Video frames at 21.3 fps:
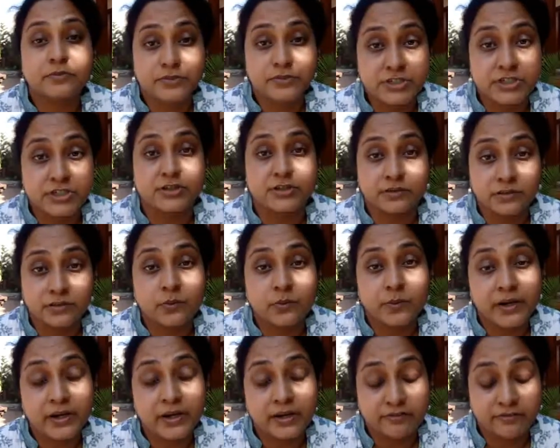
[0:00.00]
which are
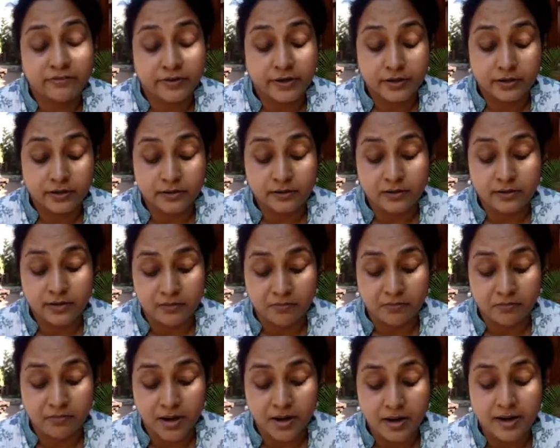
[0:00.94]
quite difficult to
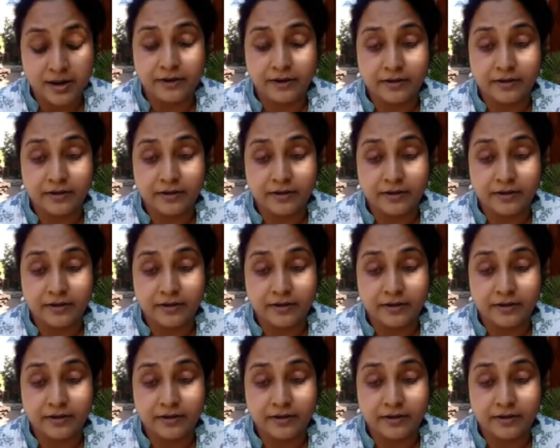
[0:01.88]
come by.